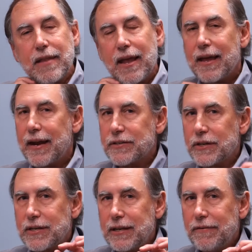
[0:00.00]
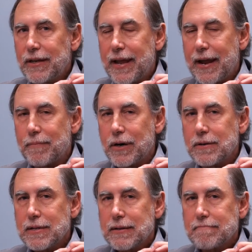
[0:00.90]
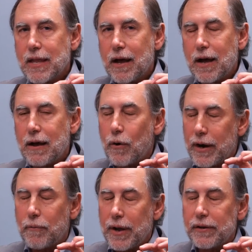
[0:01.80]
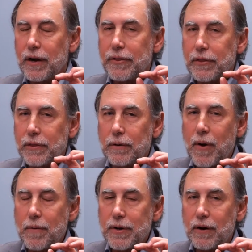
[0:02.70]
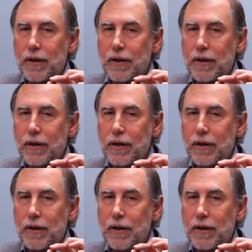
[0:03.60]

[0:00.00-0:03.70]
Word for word: It has a TV camera uh, or a, rather a thermometer